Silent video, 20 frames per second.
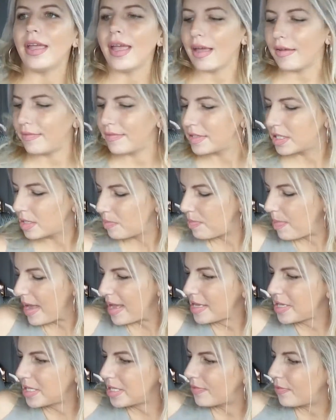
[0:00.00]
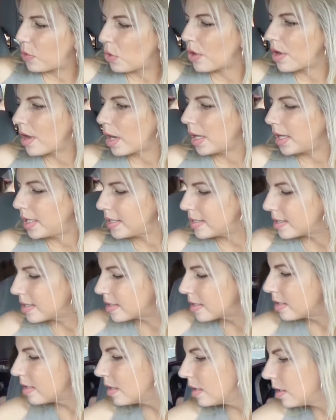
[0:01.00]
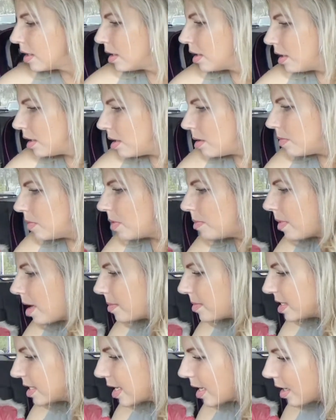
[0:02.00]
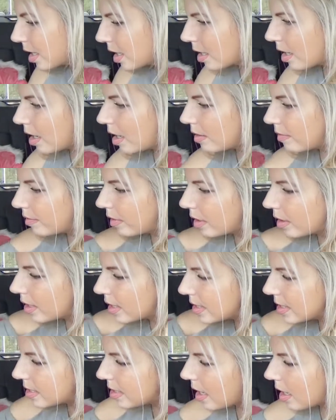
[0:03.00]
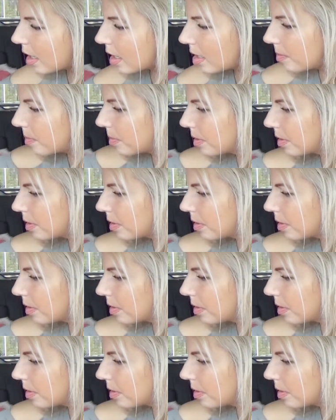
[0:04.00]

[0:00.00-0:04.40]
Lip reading: have space for us. Mama's gotta cover this up.